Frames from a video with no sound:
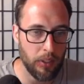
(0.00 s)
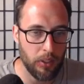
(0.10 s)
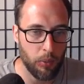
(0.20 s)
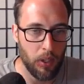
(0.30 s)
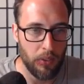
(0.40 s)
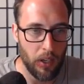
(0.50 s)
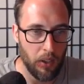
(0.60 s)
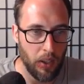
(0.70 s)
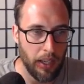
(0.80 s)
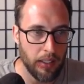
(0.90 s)
This is one of our
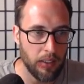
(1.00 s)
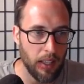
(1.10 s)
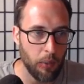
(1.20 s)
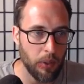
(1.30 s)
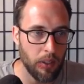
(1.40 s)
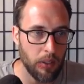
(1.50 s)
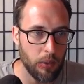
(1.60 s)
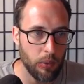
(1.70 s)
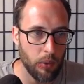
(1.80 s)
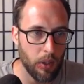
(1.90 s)
clients that we
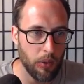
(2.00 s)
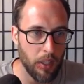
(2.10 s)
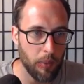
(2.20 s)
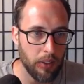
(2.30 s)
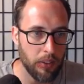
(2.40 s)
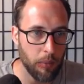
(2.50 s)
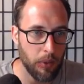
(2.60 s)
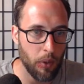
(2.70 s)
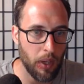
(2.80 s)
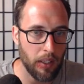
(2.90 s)
work with them on some of their
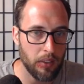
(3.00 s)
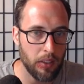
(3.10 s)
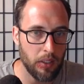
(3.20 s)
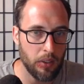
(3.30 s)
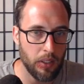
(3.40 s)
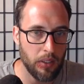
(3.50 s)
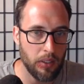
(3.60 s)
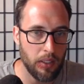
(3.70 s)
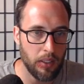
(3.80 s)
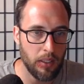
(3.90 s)
weddings, and you can
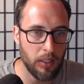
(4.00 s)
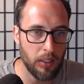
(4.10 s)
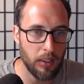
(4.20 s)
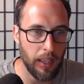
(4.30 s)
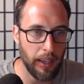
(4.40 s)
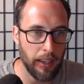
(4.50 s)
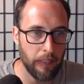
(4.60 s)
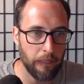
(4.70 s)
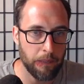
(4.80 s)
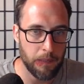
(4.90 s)
see that
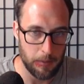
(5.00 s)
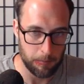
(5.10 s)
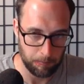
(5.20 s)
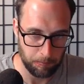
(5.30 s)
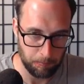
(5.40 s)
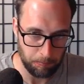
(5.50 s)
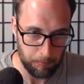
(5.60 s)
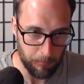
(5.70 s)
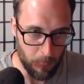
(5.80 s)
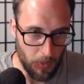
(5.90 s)

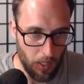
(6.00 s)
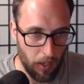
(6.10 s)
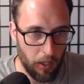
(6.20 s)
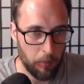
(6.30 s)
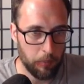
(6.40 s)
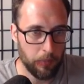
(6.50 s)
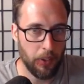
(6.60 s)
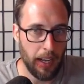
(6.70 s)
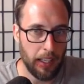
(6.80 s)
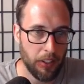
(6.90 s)
they're
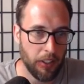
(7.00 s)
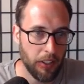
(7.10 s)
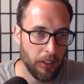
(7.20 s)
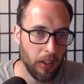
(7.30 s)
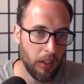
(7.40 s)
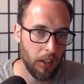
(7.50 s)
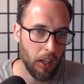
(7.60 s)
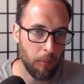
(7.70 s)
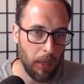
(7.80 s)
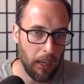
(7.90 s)
asking
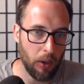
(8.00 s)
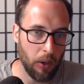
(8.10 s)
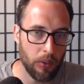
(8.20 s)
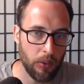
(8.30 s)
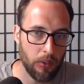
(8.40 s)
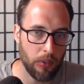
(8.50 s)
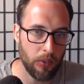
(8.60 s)
about,